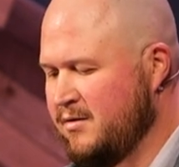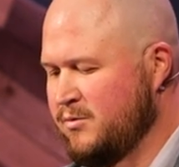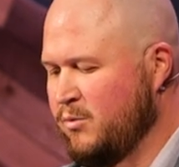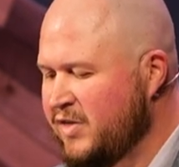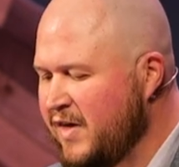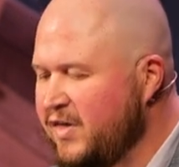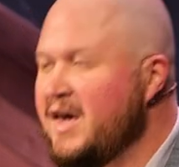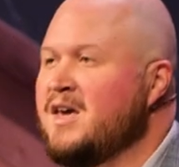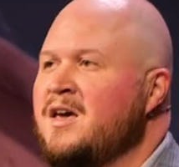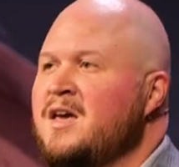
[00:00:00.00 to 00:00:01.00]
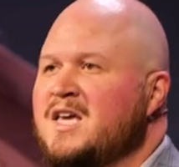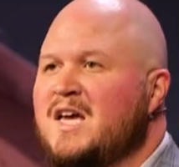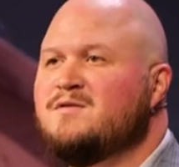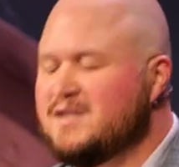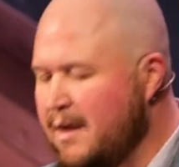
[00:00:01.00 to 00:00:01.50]
And what they think
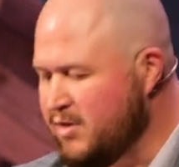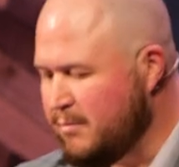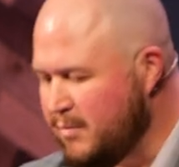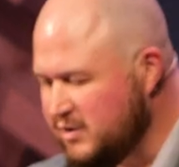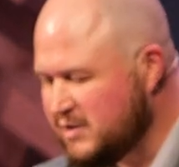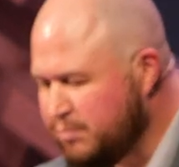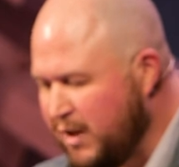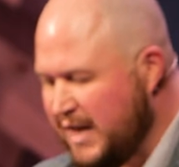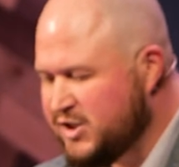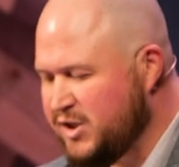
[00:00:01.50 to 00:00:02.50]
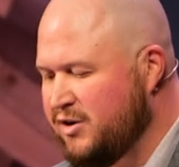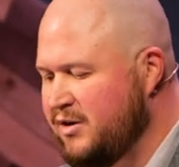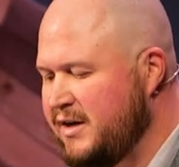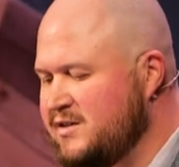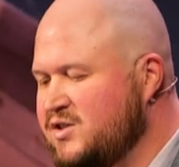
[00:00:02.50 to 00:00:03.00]
gives them the most pleasure
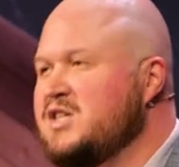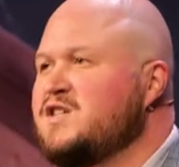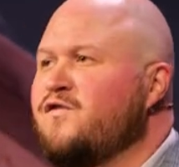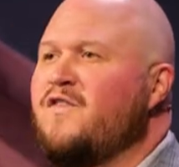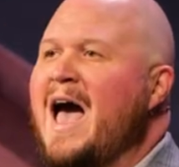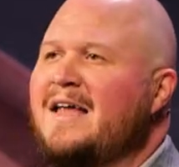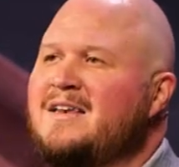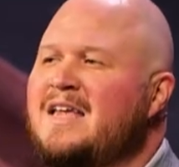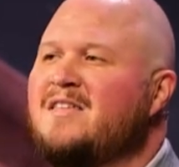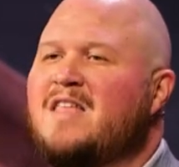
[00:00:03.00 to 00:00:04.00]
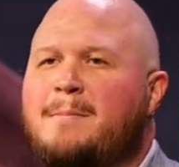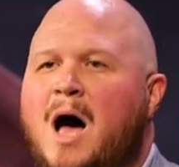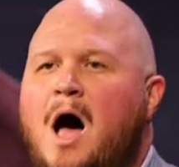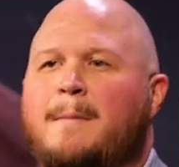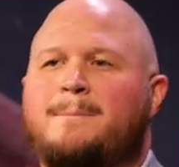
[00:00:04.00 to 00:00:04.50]
is just fattening them
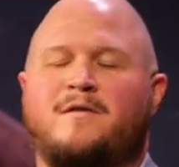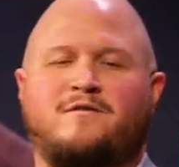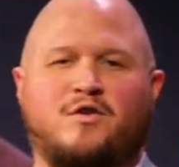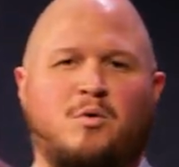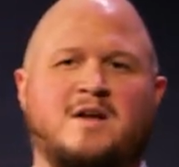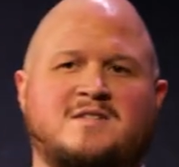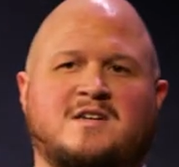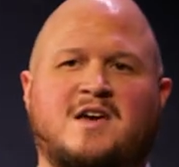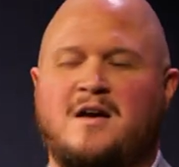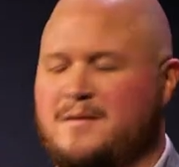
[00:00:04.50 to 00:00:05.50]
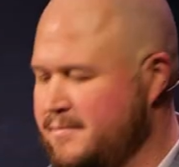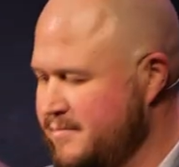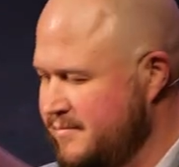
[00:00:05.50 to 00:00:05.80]
up for what's to come,